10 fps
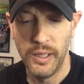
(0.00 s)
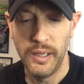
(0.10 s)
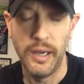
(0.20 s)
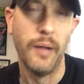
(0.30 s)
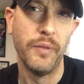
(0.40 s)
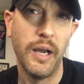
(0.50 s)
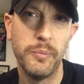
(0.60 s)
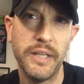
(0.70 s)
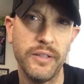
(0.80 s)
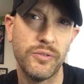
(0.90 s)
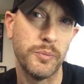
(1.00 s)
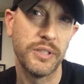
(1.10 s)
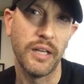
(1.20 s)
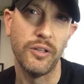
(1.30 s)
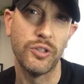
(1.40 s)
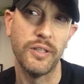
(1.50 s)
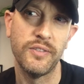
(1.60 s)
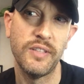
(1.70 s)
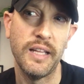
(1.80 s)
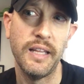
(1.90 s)
The updates from Skeletron
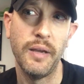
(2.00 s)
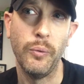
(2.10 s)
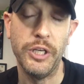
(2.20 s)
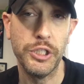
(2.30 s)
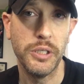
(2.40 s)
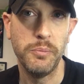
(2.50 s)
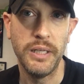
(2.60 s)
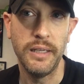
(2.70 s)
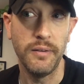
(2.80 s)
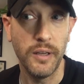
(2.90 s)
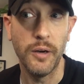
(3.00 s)
said that we should be,